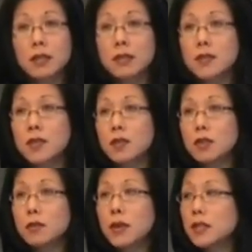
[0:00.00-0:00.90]
at least in
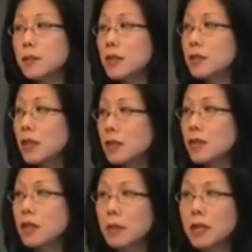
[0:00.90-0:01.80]
the U.S., by sites
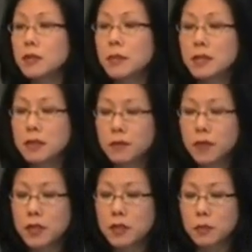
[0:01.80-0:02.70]
like MySpace and
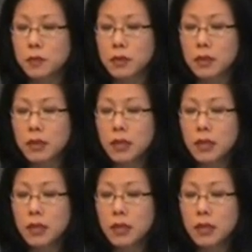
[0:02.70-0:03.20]
Facebook.